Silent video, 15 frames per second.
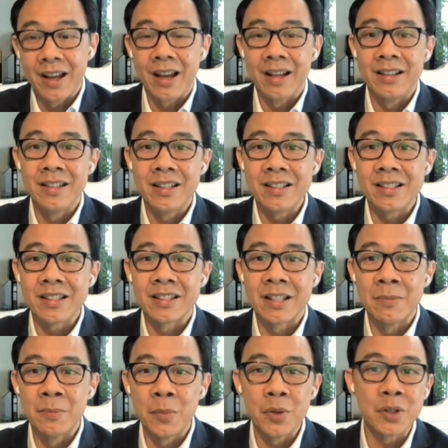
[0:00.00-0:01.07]
And this is
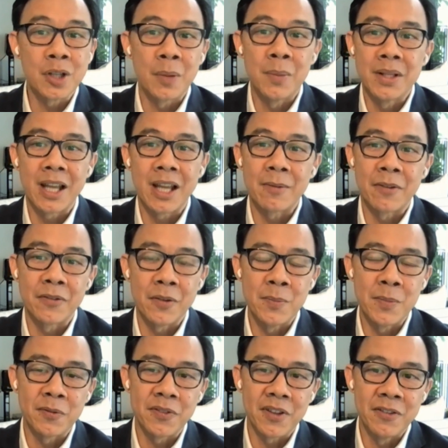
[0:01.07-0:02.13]
the most common type of
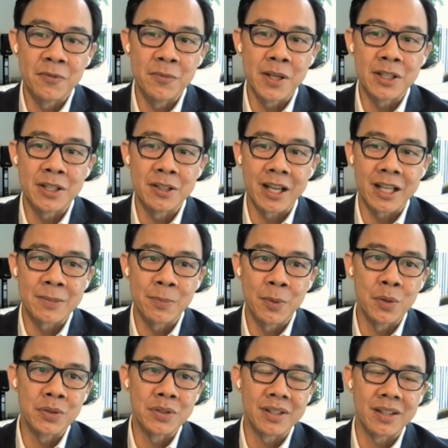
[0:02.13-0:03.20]
information
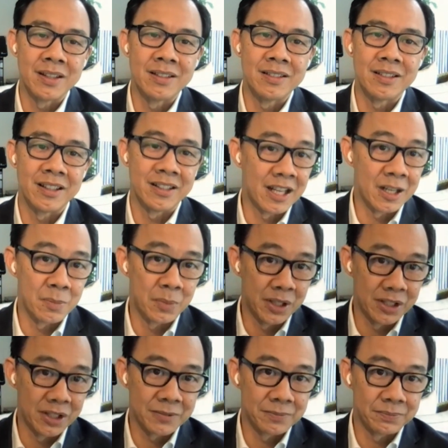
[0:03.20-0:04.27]
exposed in a data
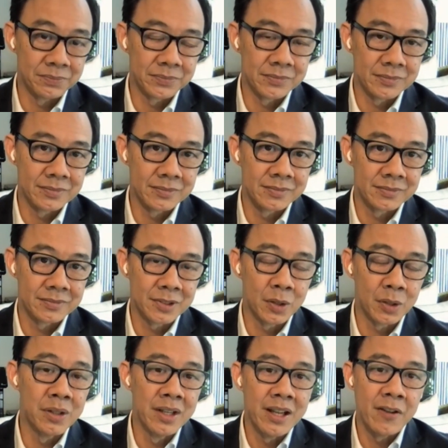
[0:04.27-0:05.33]
breach.
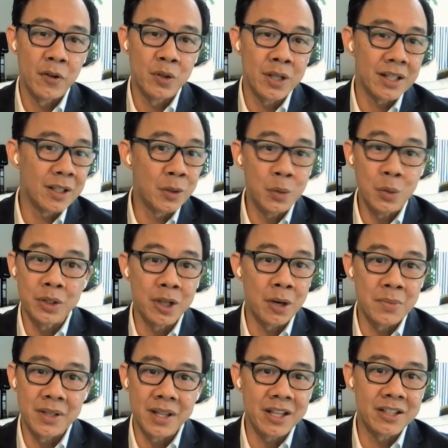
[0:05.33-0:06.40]
So you take the two in
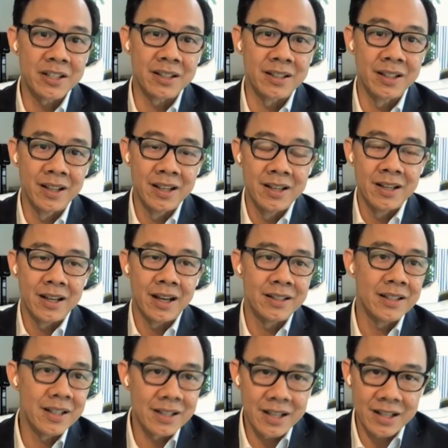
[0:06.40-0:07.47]
combination, I
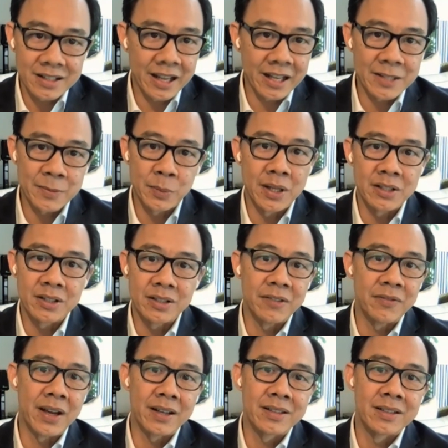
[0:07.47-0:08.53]
think it has an exponential
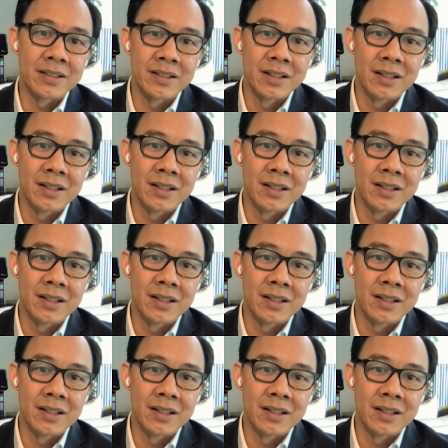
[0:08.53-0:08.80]
effect.